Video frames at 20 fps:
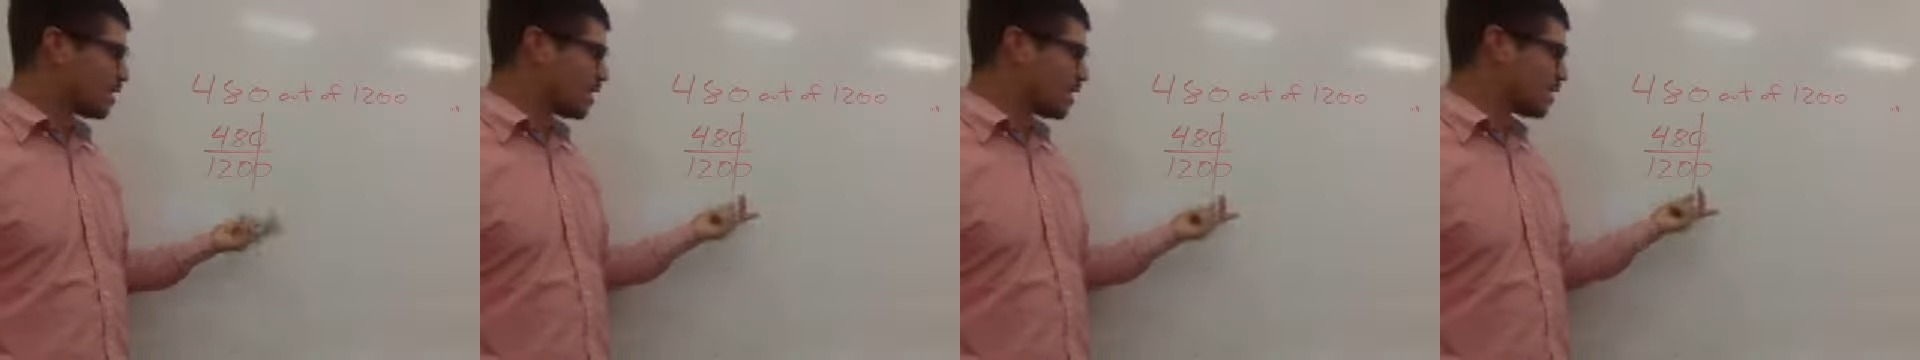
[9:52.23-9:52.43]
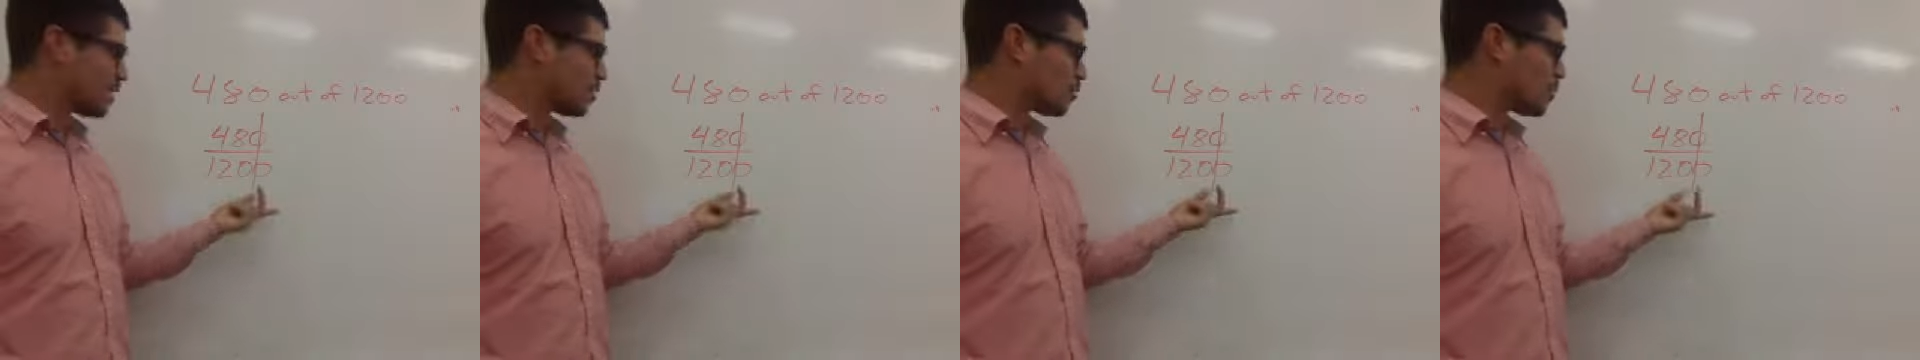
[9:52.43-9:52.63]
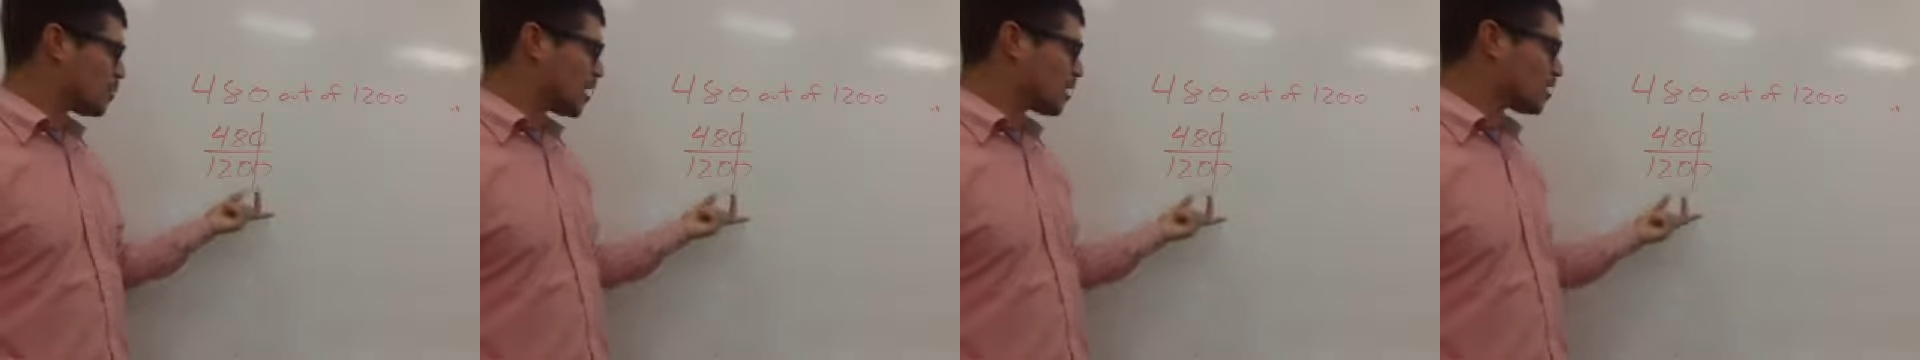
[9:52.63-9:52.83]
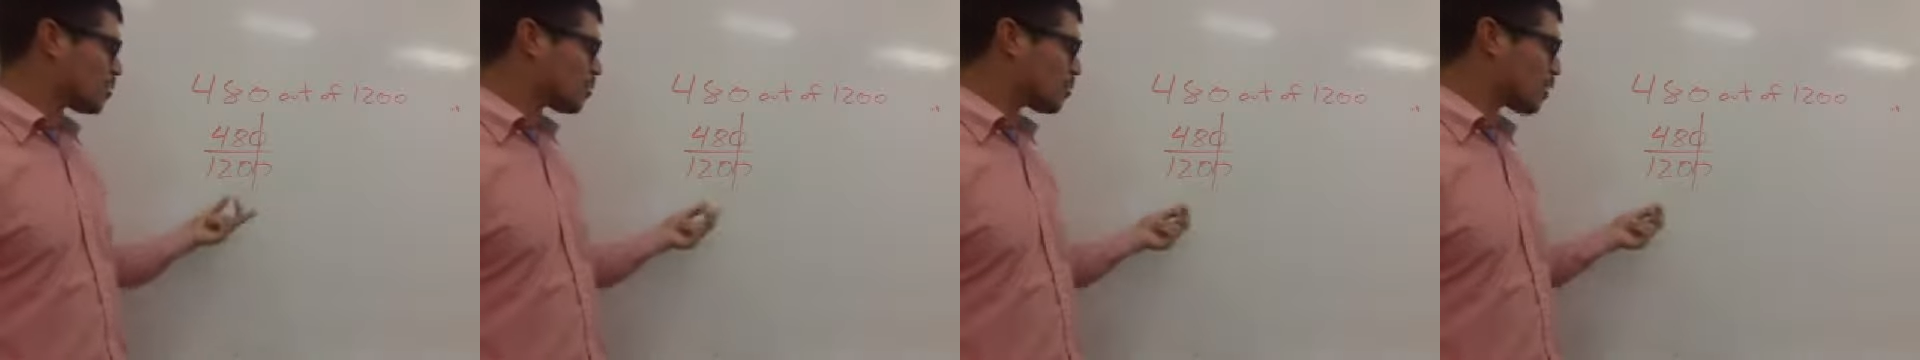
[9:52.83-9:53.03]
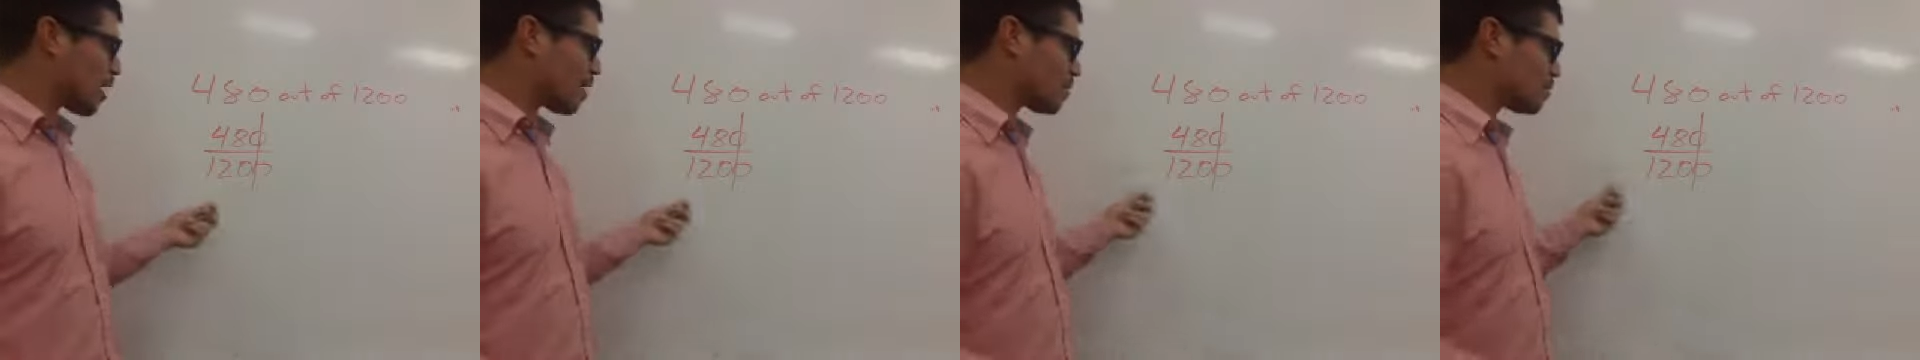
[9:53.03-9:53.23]
and it'll make your
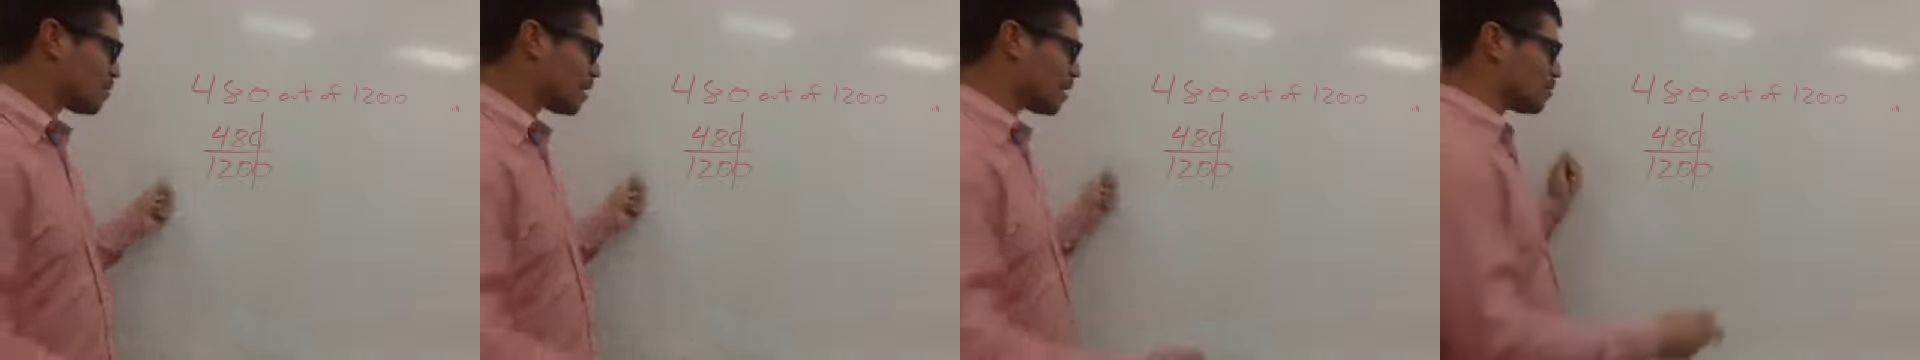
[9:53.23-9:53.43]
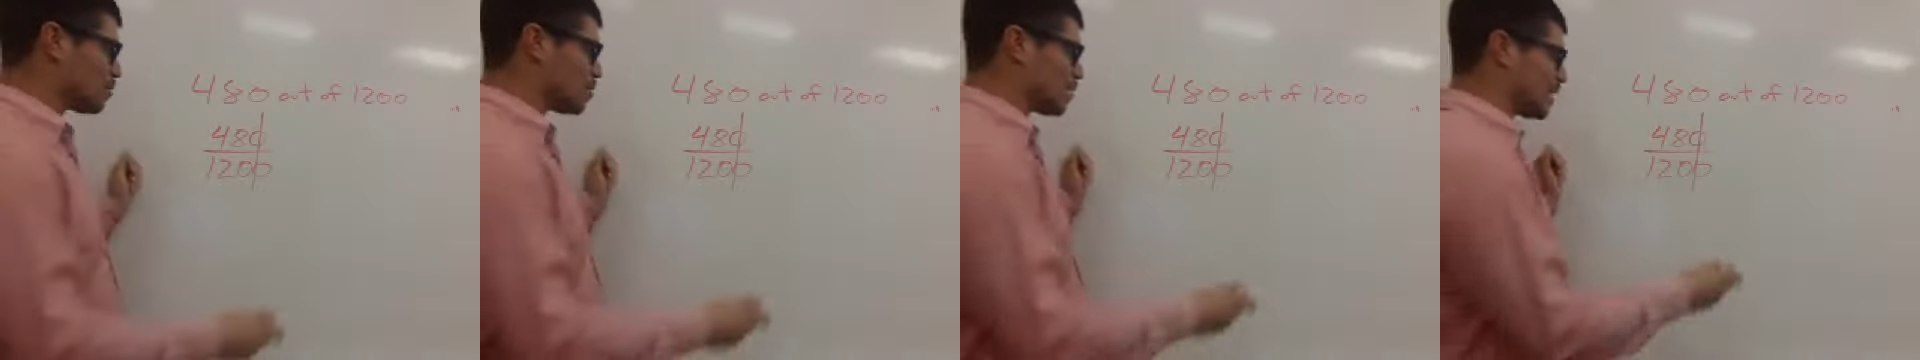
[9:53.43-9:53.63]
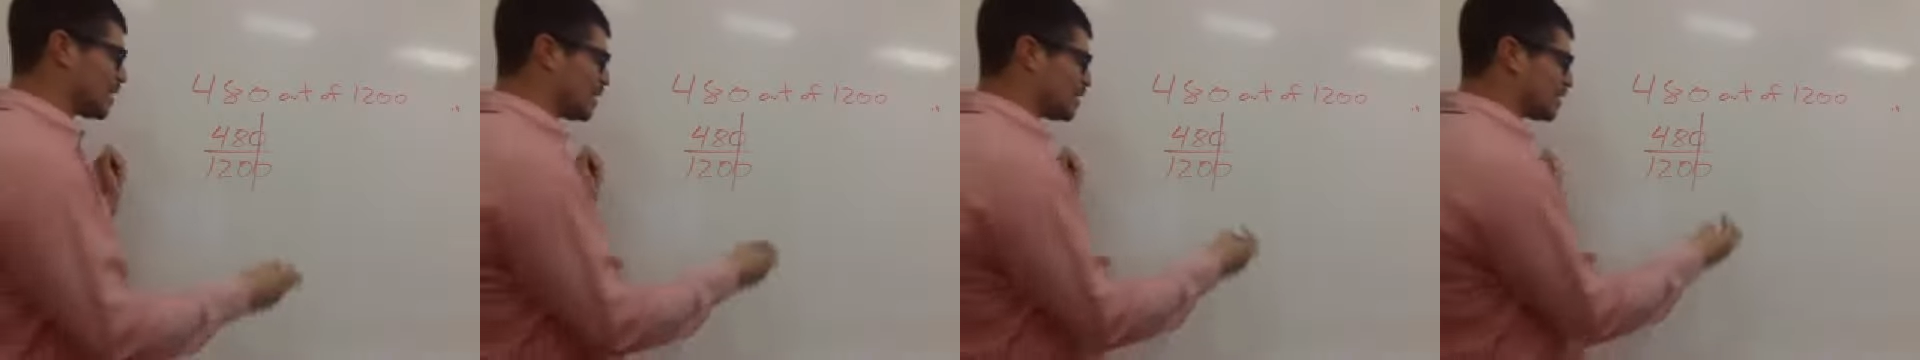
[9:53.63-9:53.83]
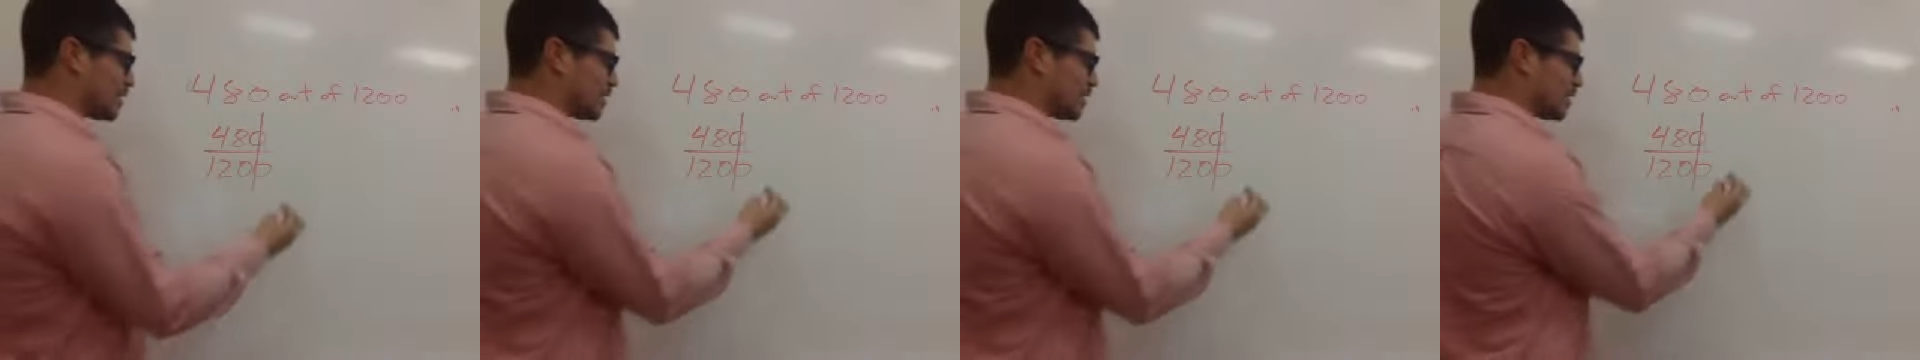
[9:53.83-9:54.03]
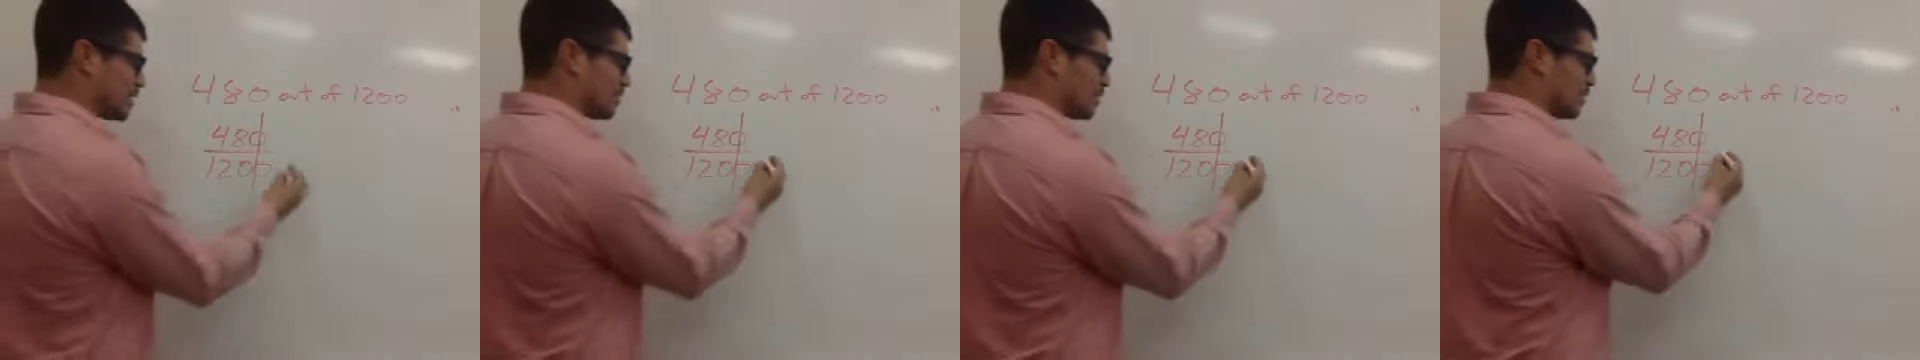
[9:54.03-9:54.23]
problem a little bit
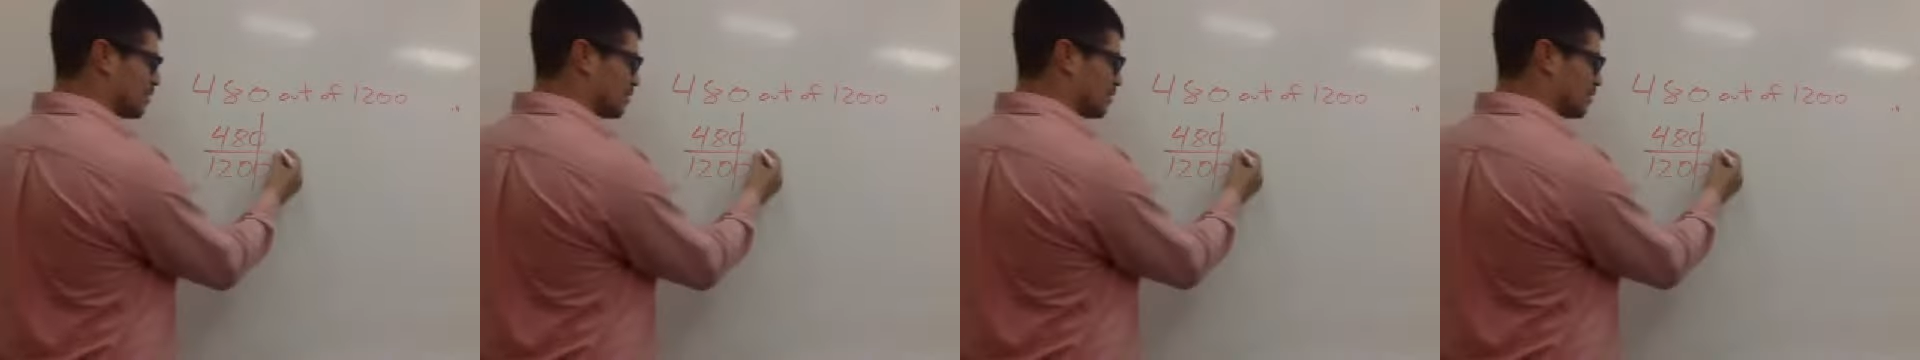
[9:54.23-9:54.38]
easier.